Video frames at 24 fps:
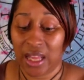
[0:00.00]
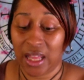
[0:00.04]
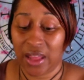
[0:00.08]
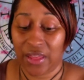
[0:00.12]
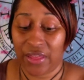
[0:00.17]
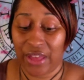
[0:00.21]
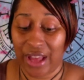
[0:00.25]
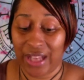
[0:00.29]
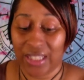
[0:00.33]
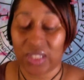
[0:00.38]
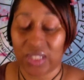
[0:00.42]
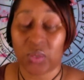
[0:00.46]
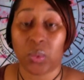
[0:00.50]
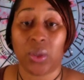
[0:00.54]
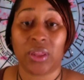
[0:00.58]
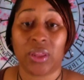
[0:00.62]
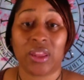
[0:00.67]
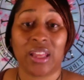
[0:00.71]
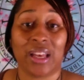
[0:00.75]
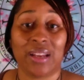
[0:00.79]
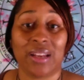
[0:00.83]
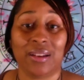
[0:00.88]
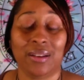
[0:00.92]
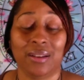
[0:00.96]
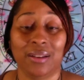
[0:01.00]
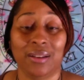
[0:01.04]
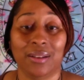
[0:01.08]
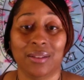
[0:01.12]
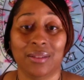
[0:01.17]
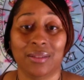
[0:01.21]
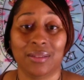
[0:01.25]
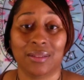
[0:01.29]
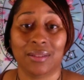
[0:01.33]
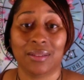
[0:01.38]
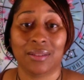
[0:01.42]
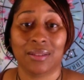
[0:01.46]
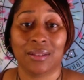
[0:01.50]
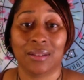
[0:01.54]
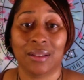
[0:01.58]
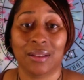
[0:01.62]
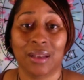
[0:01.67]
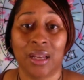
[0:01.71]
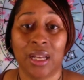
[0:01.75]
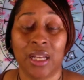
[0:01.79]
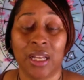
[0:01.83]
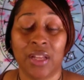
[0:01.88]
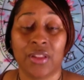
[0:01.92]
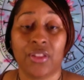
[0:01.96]
That's what that is.
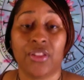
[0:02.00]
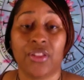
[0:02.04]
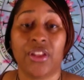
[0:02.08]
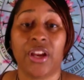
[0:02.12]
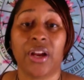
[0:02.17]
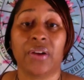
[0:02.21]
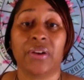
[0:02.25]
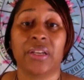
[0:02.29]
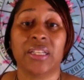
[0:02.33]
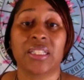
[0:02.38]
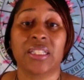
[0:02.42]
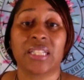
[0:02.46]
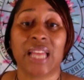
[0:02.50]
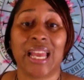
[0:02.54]
There is